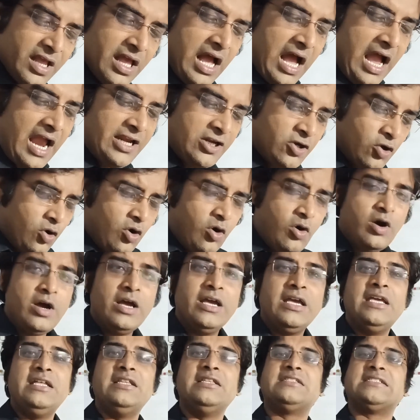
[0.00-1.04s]
I know
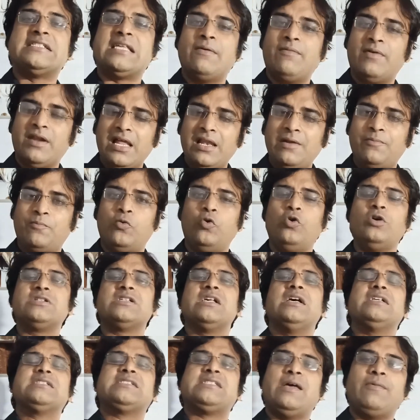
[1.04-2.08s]
in several books
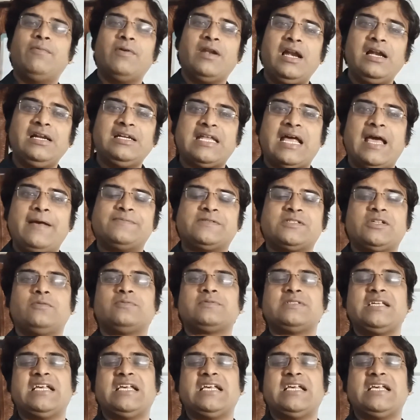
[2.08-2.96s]
several types of